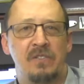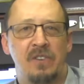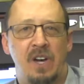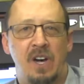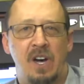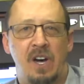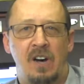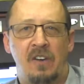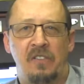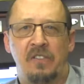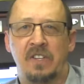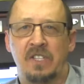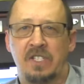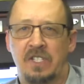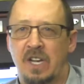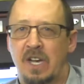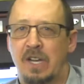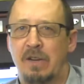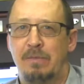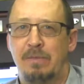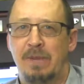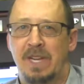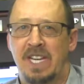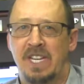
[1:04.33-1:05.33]
of office
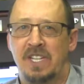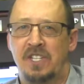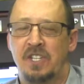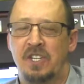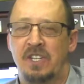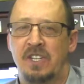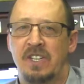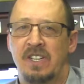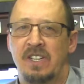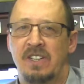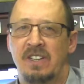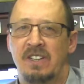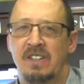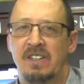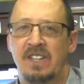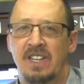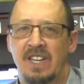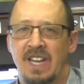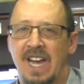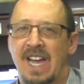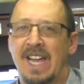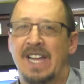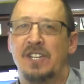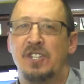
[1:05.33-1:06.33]
automation
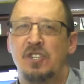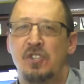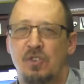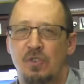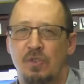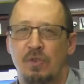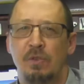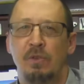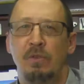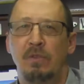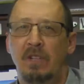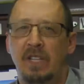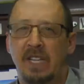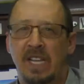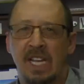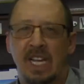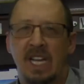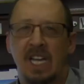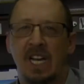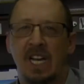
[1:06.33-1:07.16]
that I truly